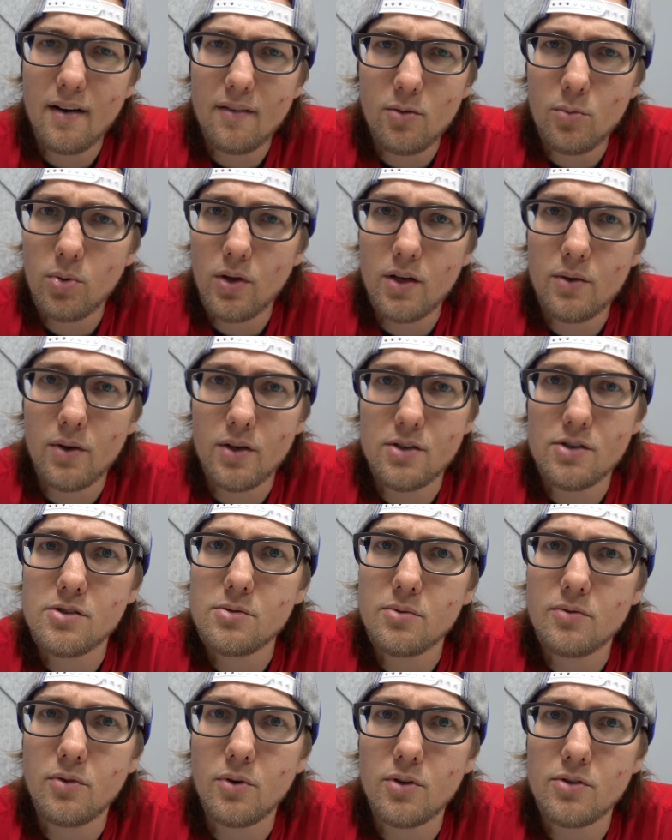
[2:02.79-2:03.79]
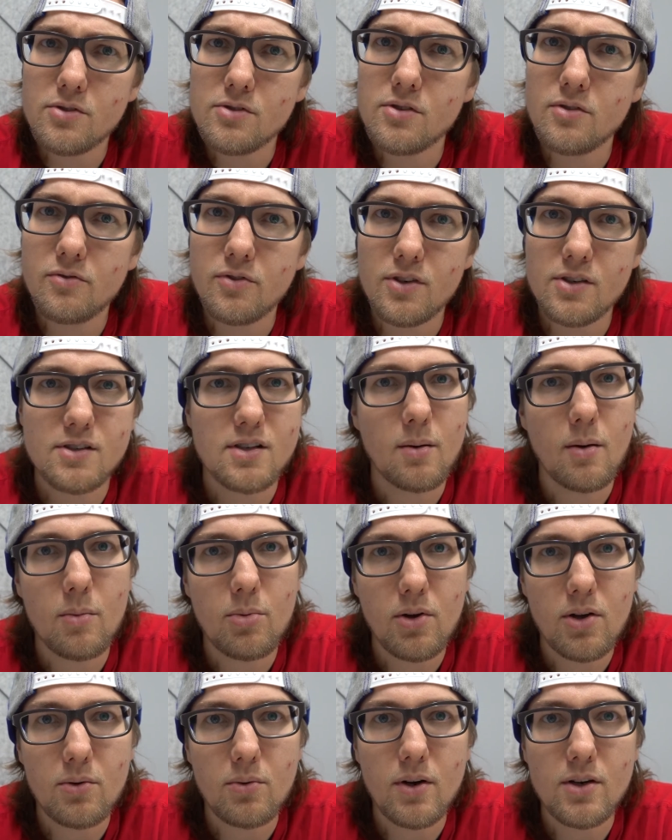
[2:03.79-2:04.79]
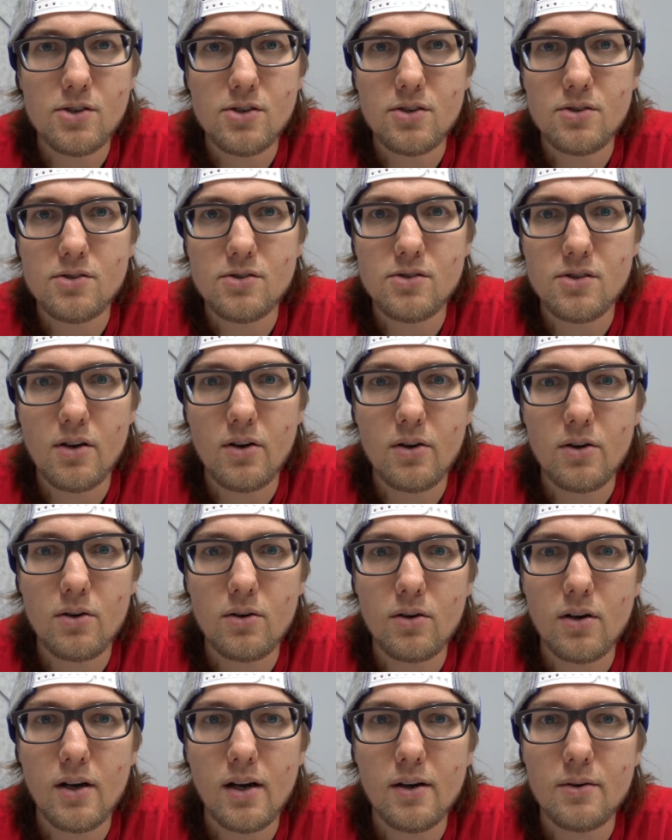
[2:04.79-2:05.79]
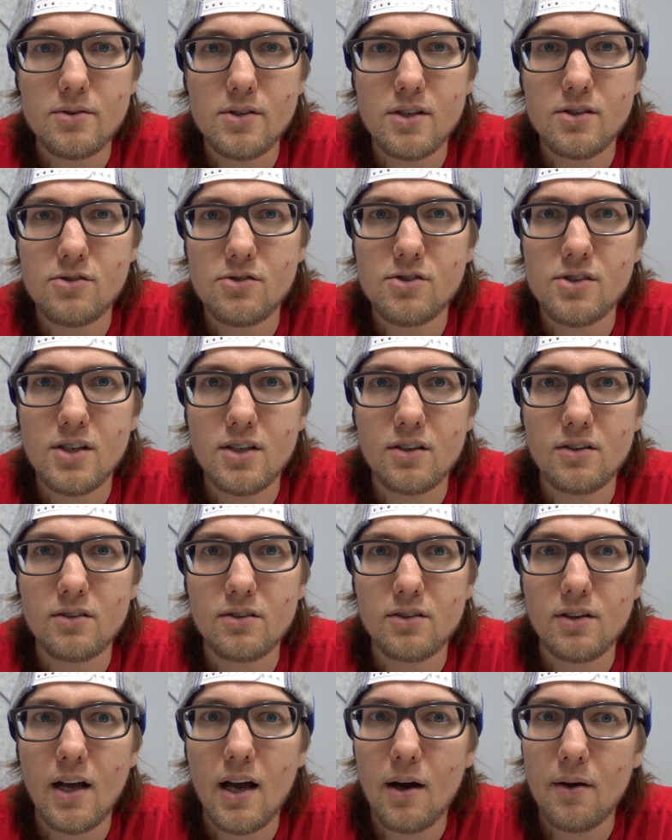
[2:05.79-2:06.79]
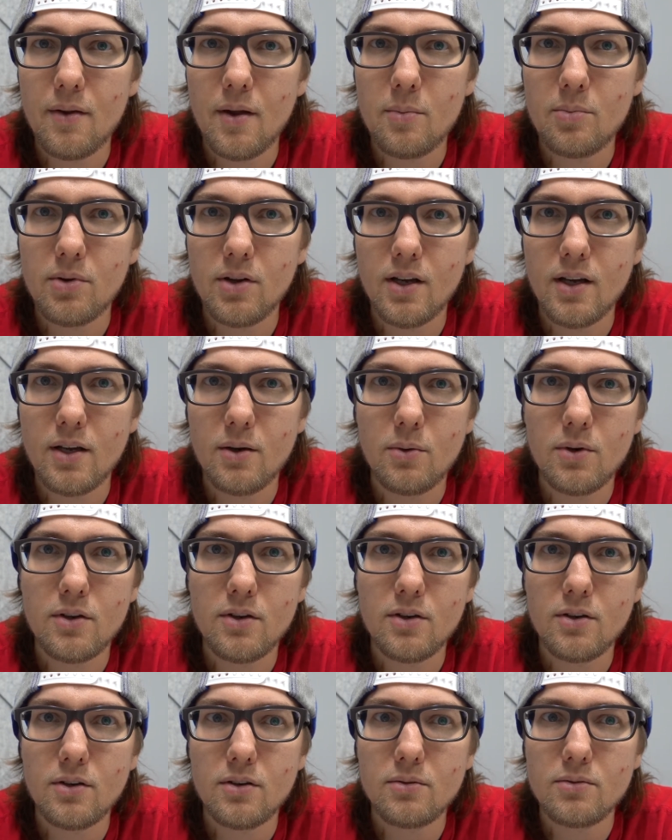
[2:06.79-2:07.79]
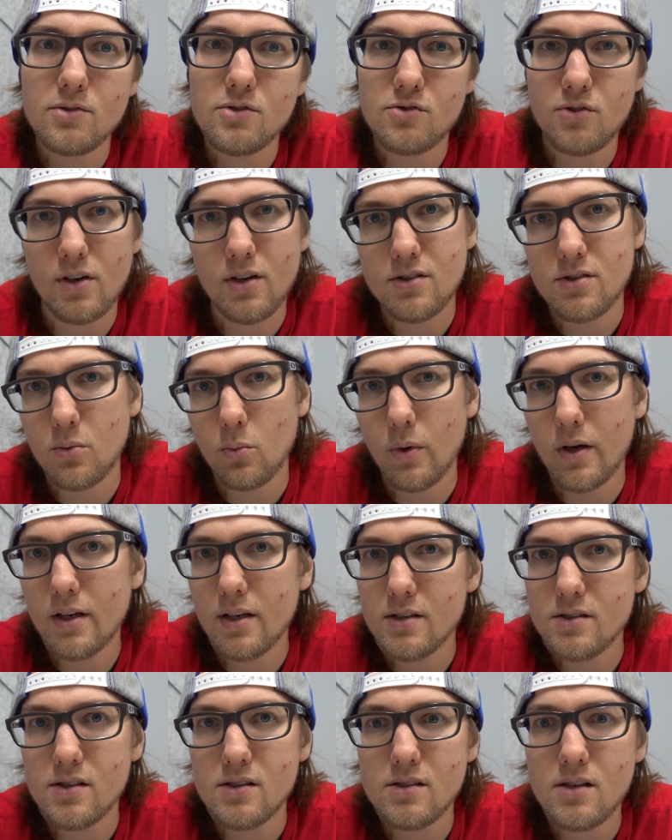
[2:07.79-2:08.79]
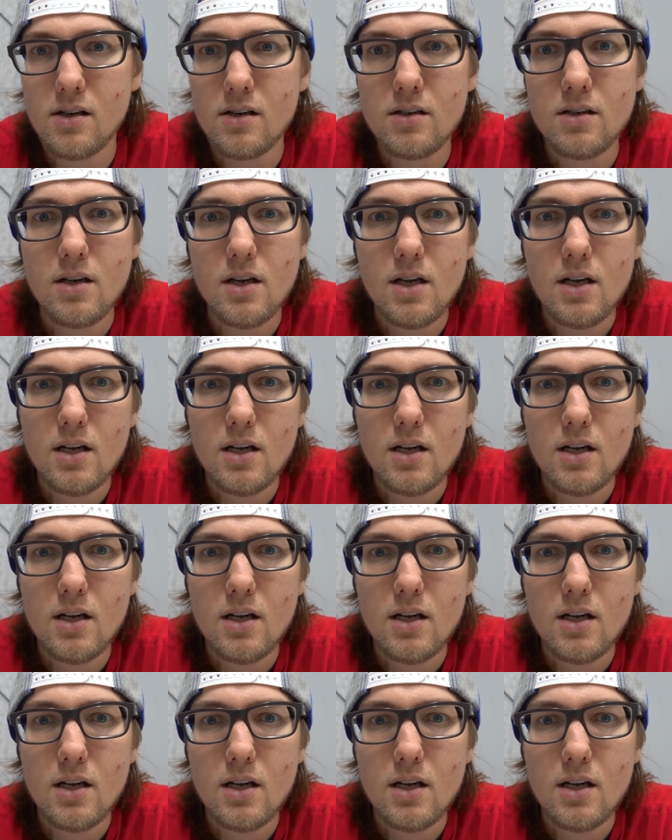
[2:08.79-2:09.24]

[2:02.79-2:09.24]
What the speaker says: never played Rangers before. This was the first time I played Rangers, so it was interesting to learn how they play, where their strengths and weaknesses are.